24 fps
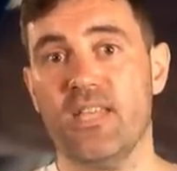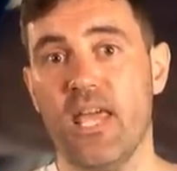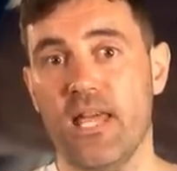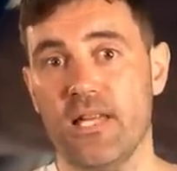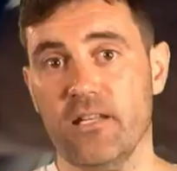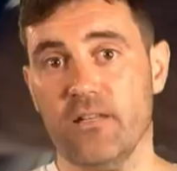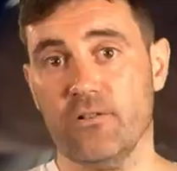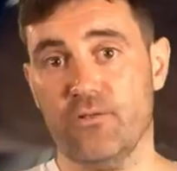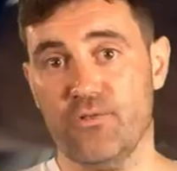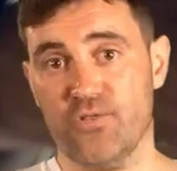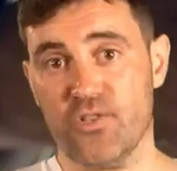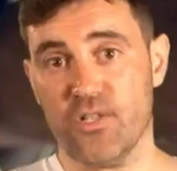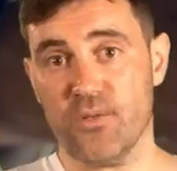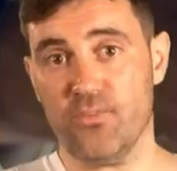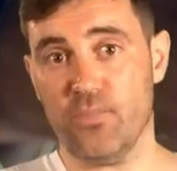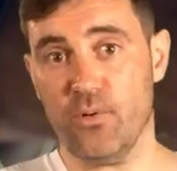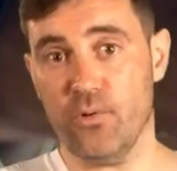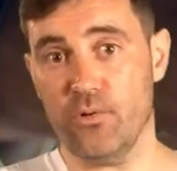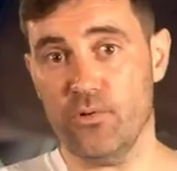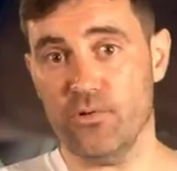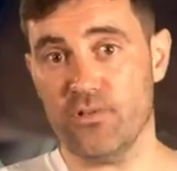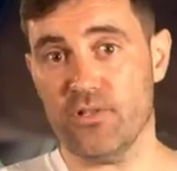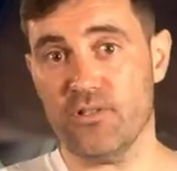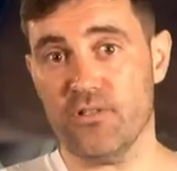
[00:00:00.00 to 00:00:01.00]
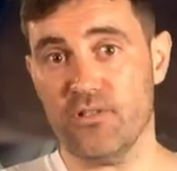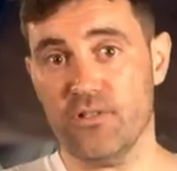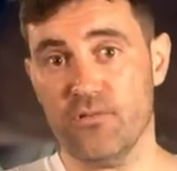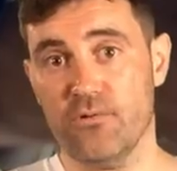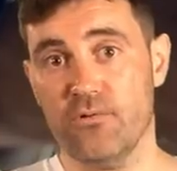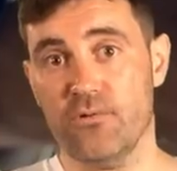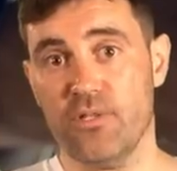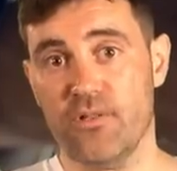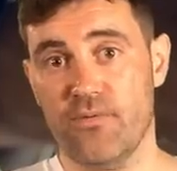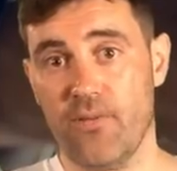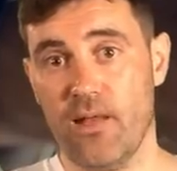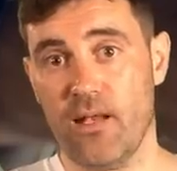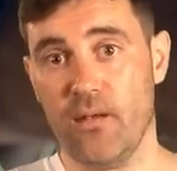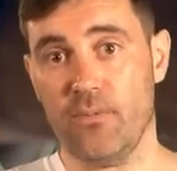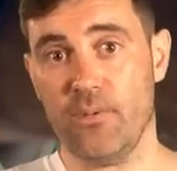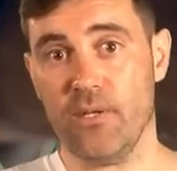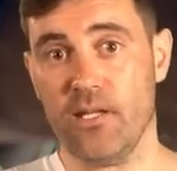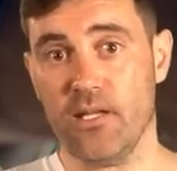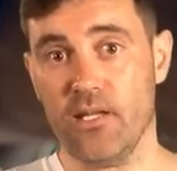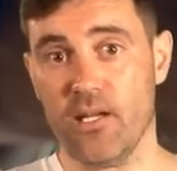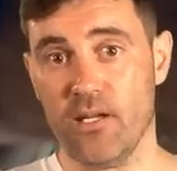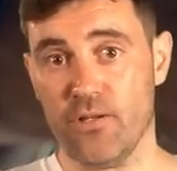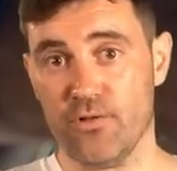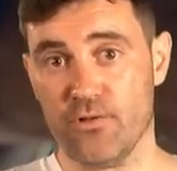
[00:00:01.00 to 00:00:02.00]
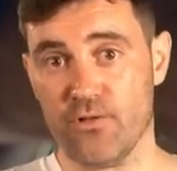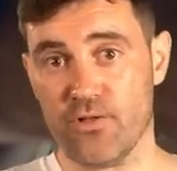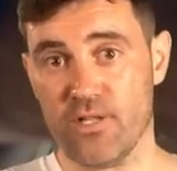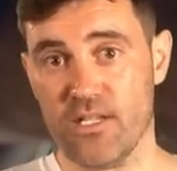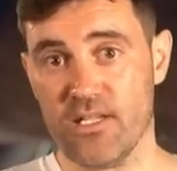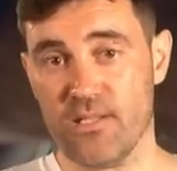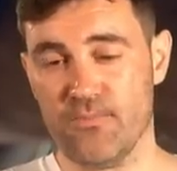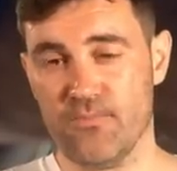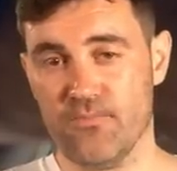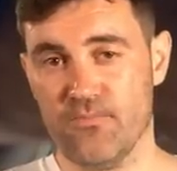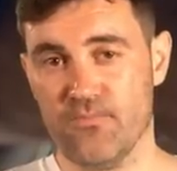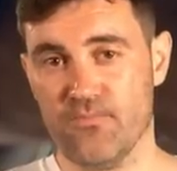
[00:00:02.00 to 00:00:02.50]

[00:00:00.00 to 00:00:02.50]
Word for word: technical support to developing countries.